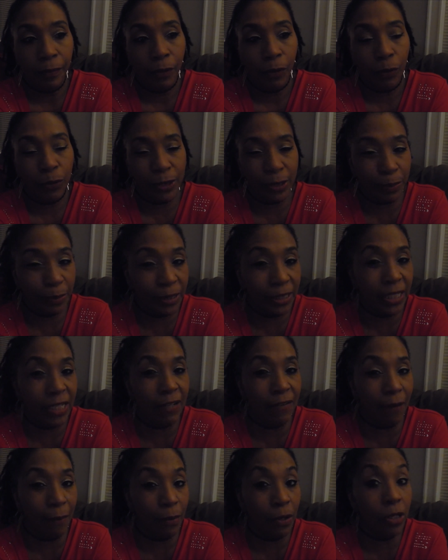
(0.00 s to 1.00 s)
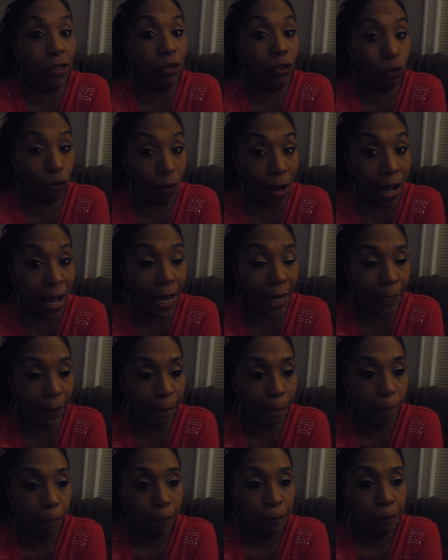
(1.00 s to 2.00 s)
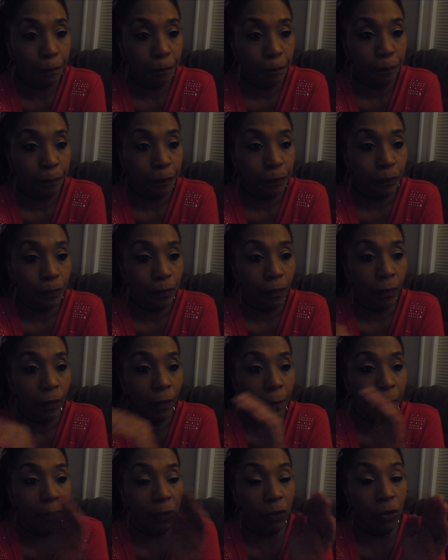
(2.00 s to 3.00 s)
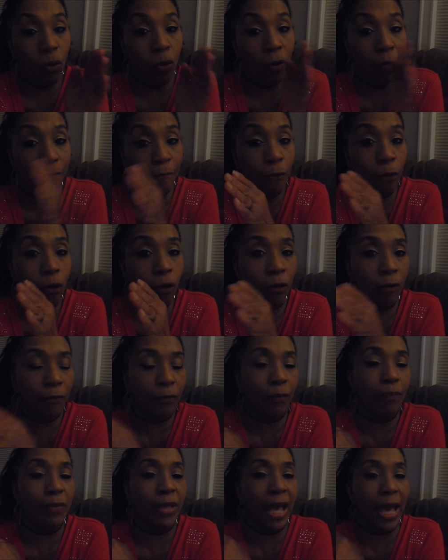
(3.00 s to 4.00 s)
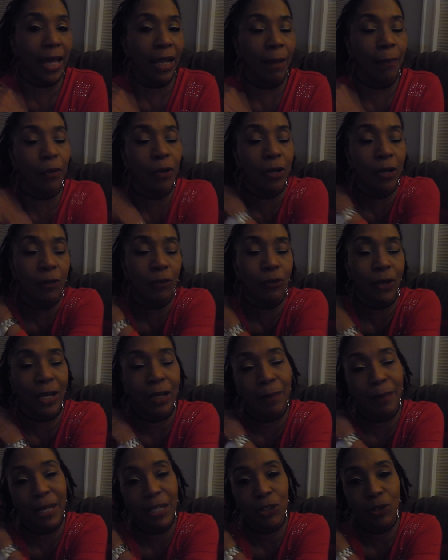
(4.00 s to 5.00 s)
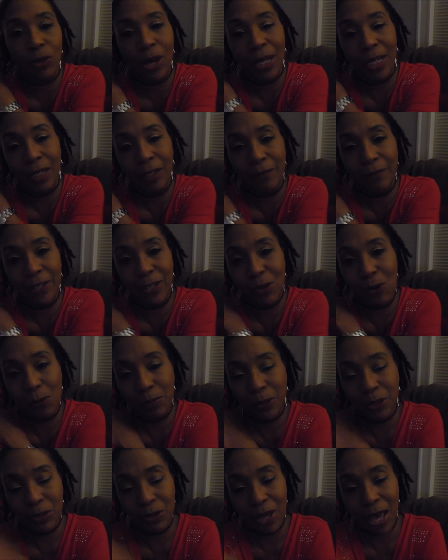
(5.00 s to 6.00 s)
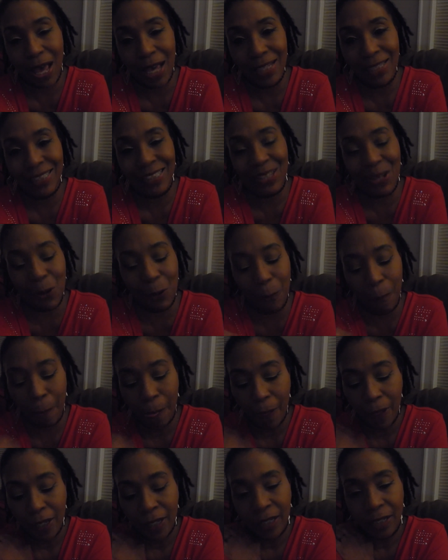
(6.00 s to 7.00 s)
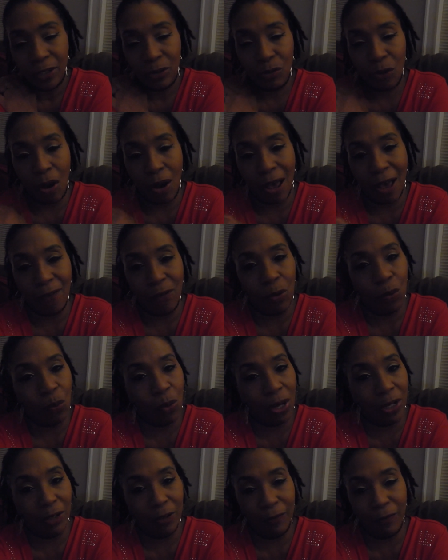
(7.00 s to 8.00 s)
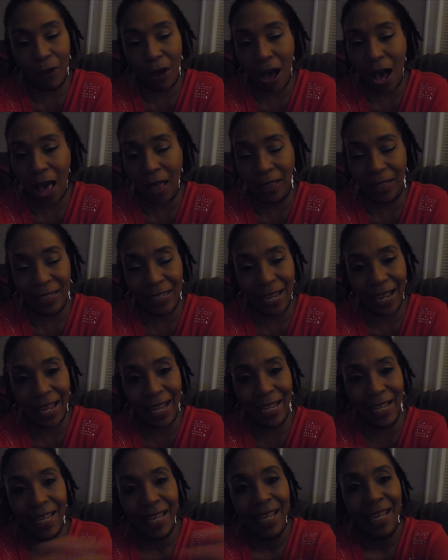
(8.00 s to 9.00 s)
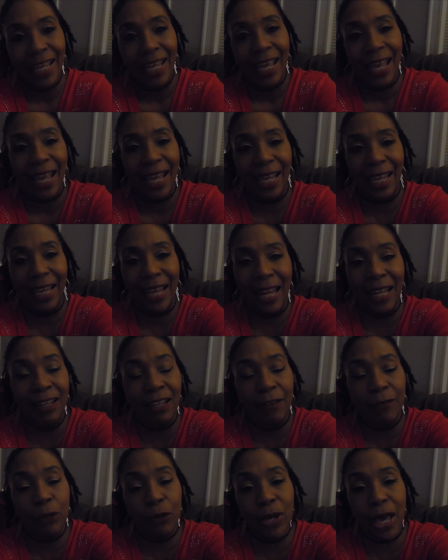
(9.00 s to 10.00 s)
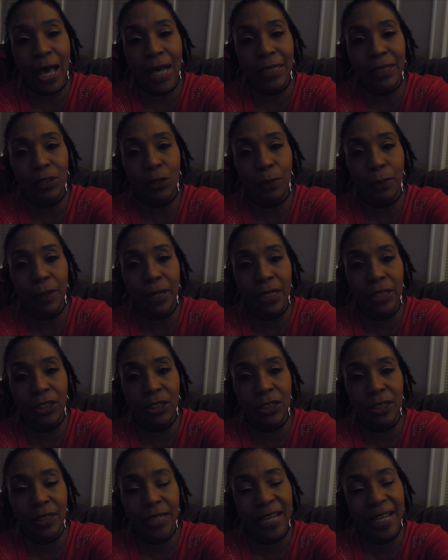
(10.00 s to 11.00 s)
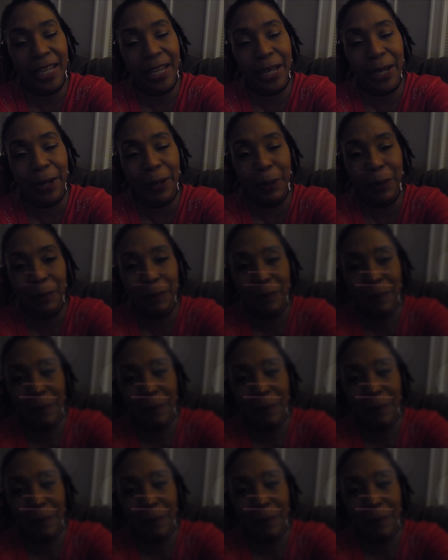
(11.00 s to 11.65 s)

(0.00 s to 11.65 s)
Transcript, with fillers: Christmas Eve. I'm going to try. But going forward from that, I'm going to try to make sure I get a video up to you guys. So, you all have a wonderful holiday. And I love you guys so much. Take care.